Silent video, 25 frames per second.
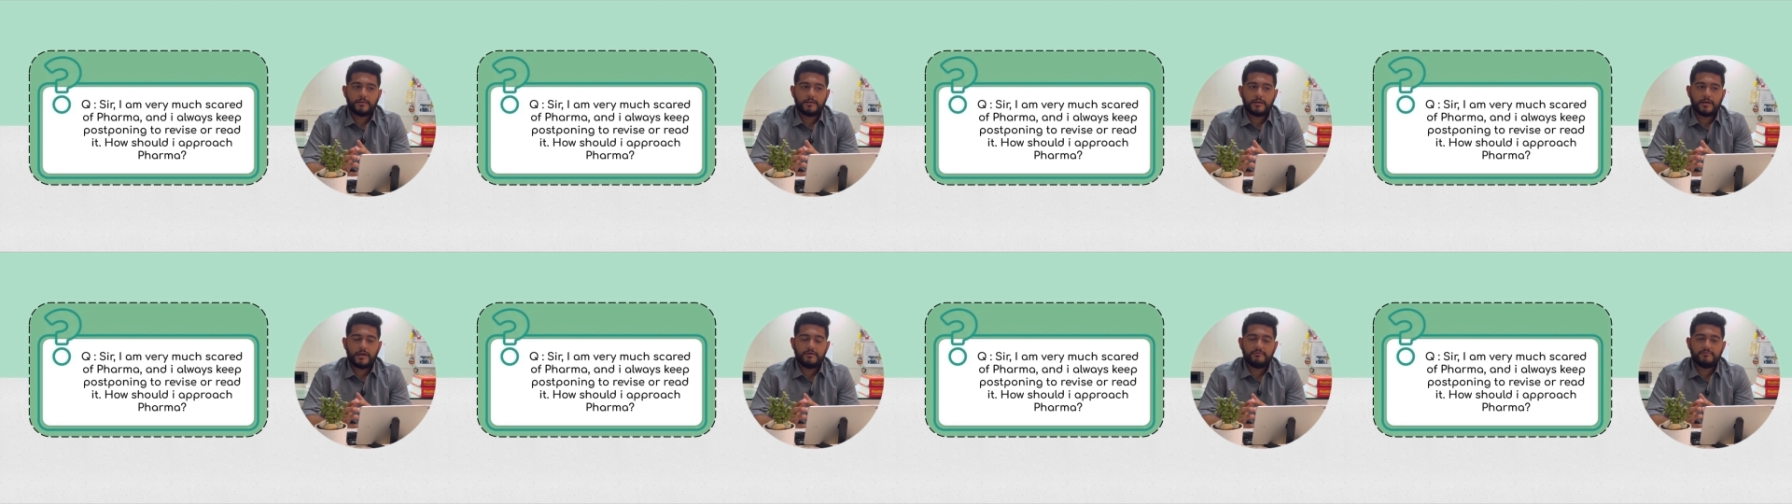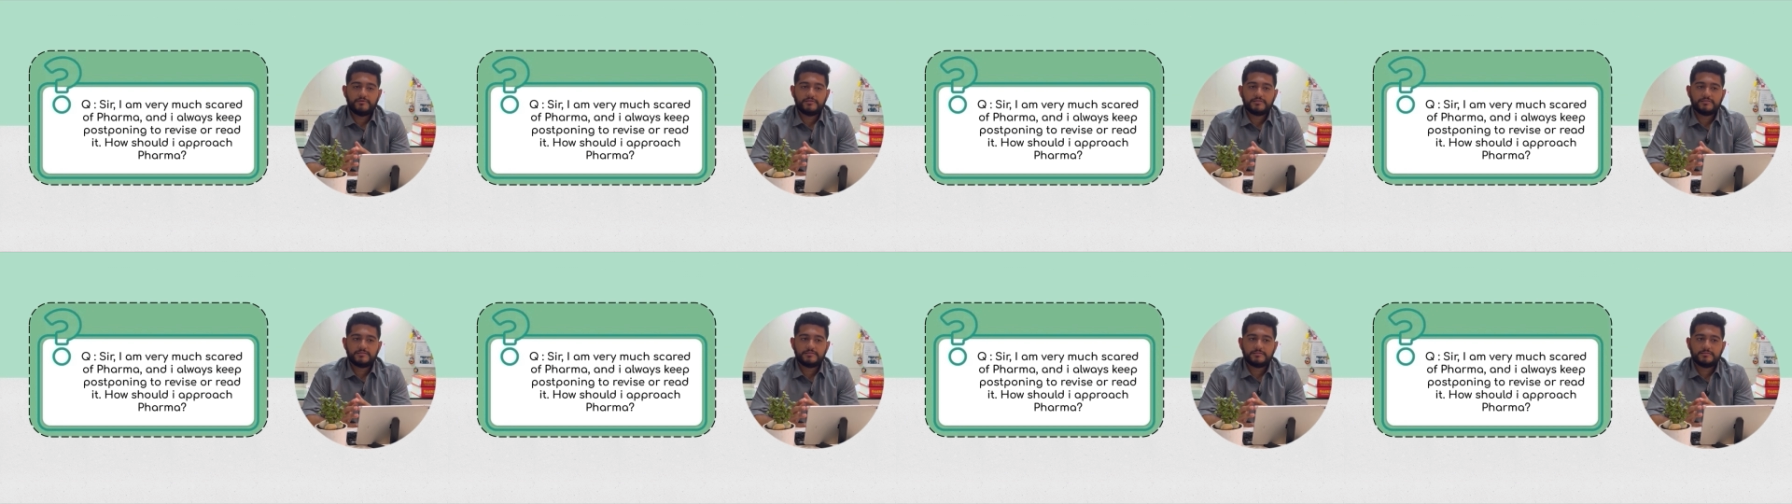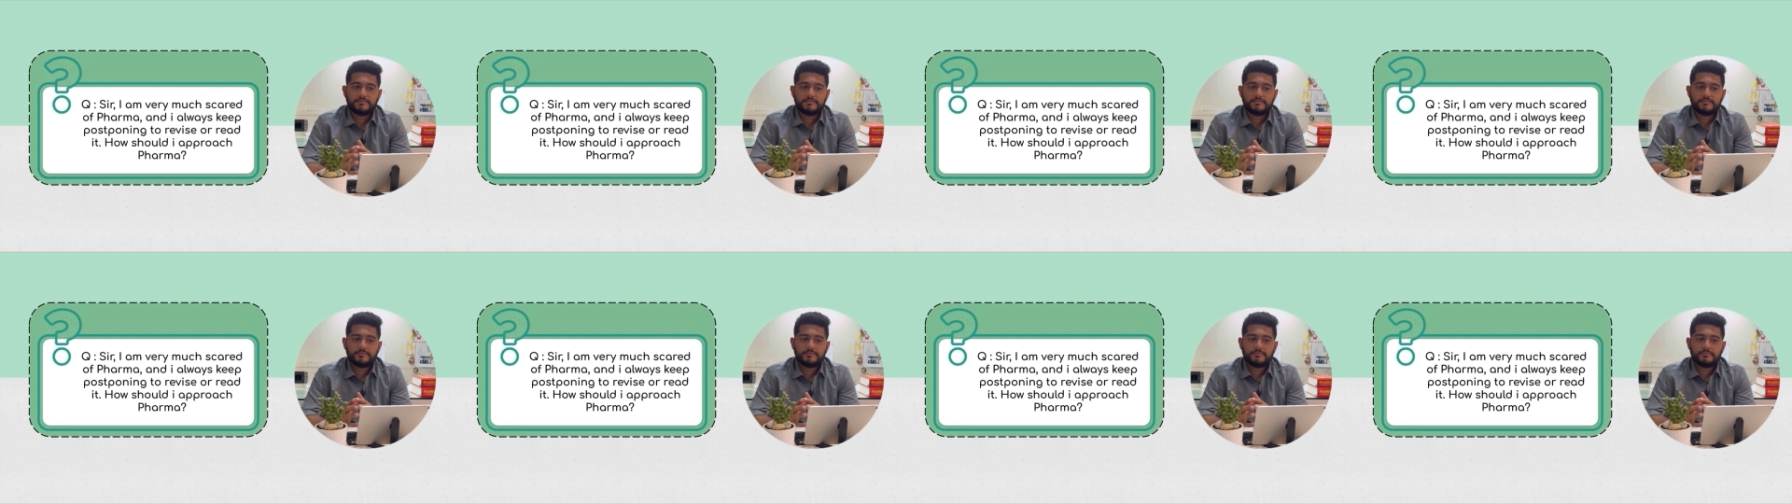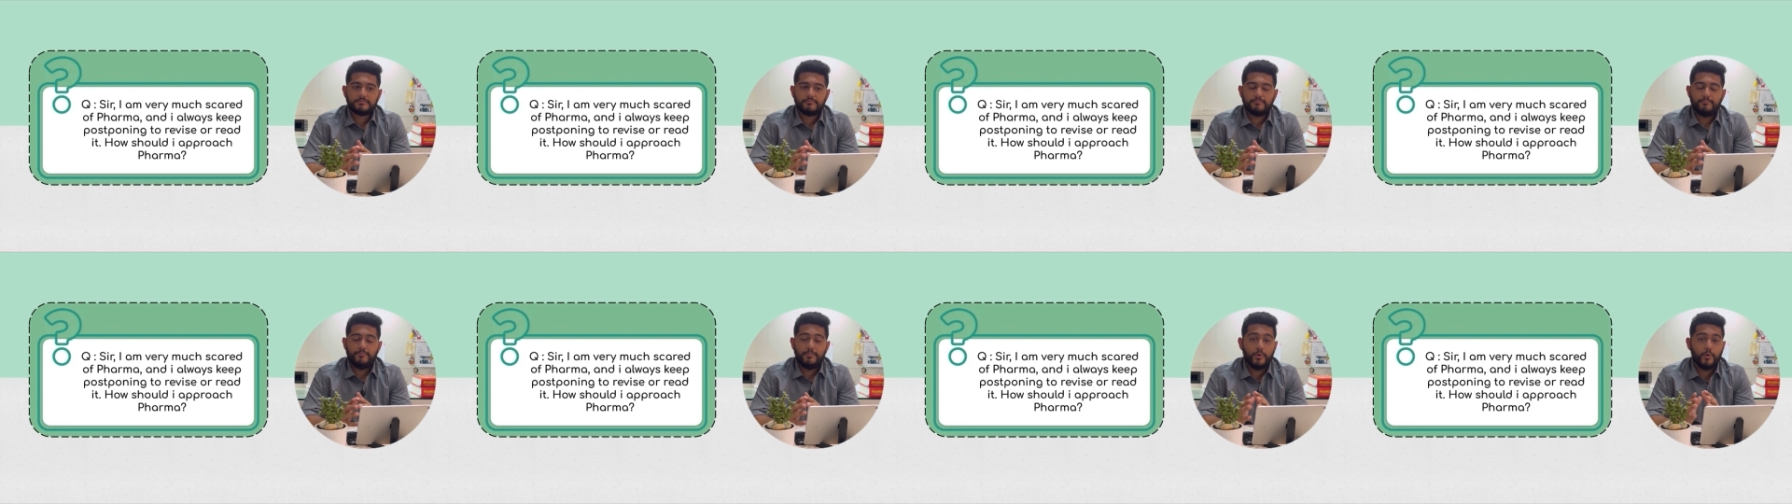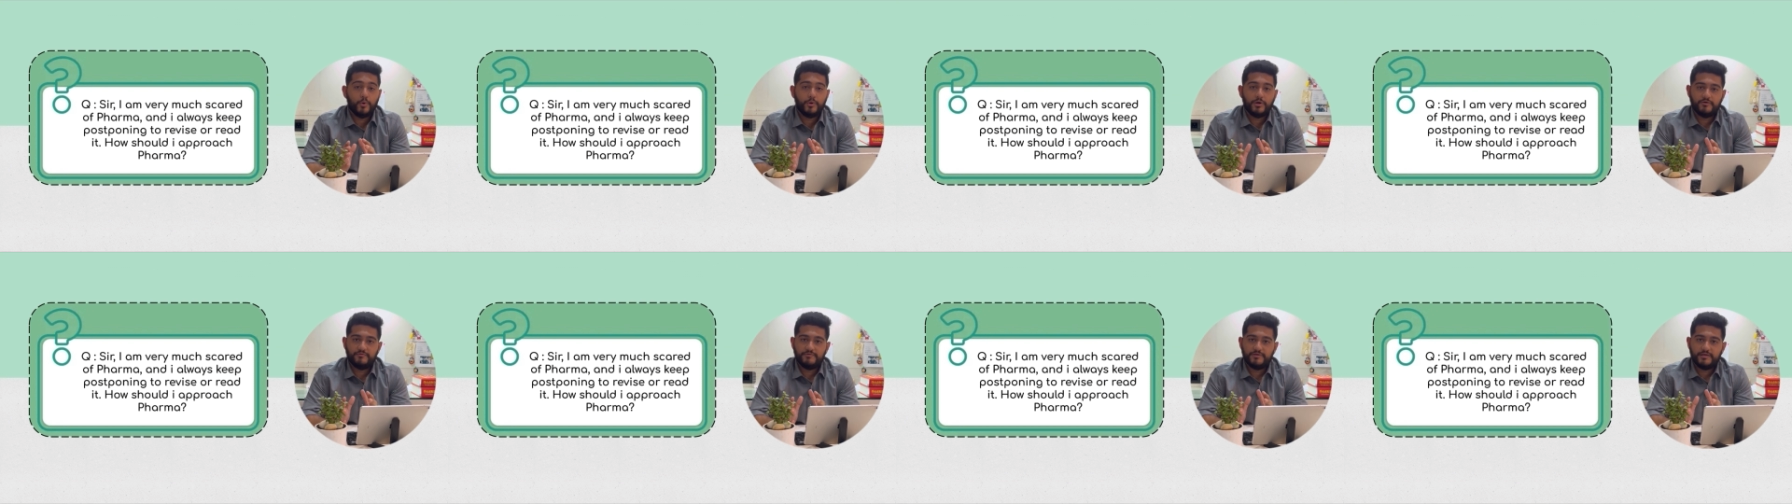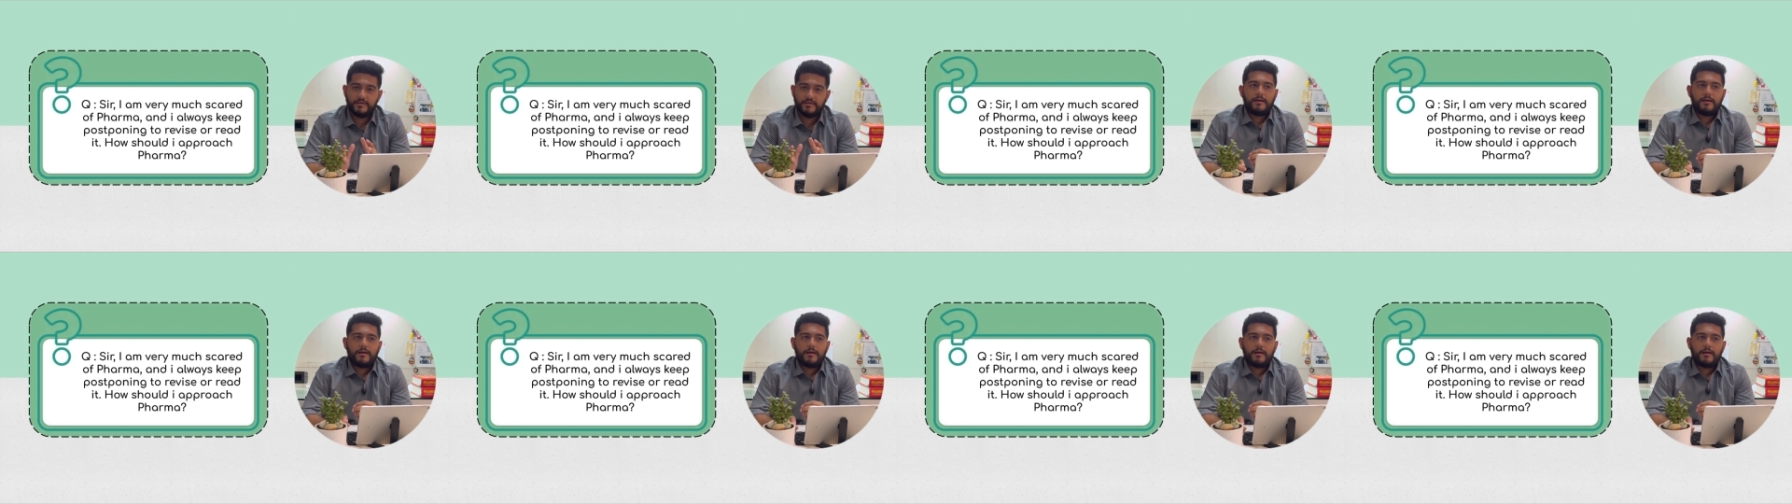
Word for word: I was blown away.